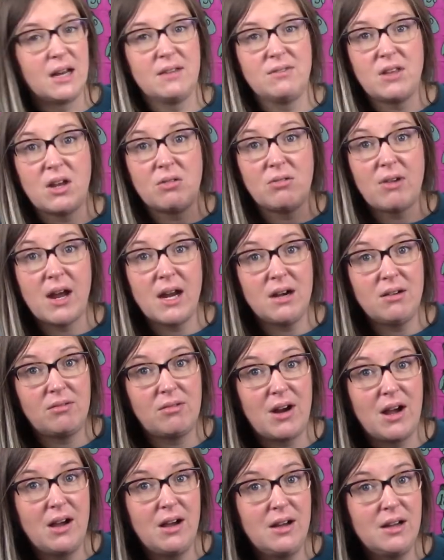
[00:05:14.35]
If they write it
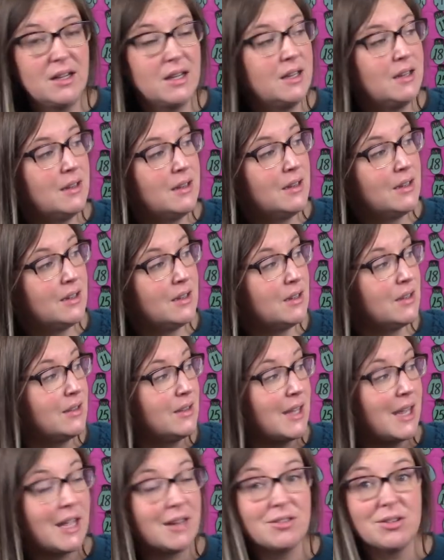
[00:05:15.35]
wrong,
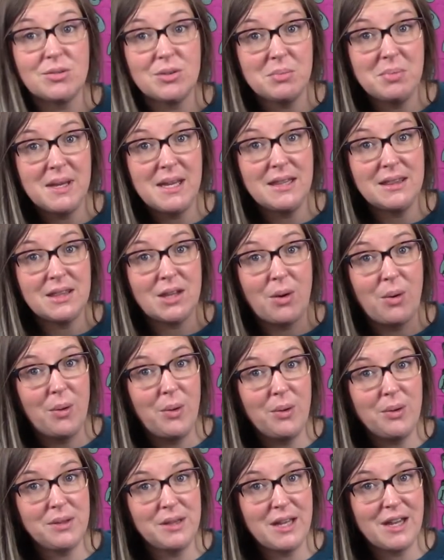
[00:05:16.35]
they have to repeat the
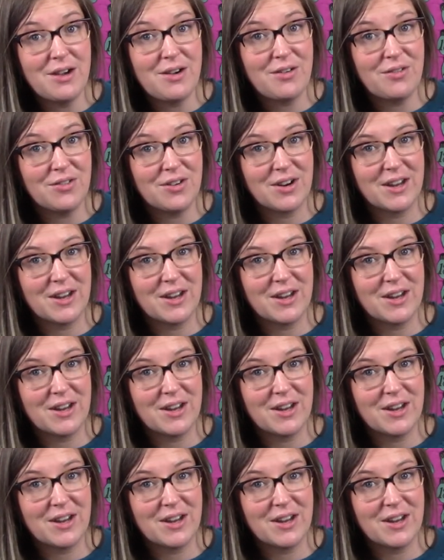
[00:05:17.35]
whole thing over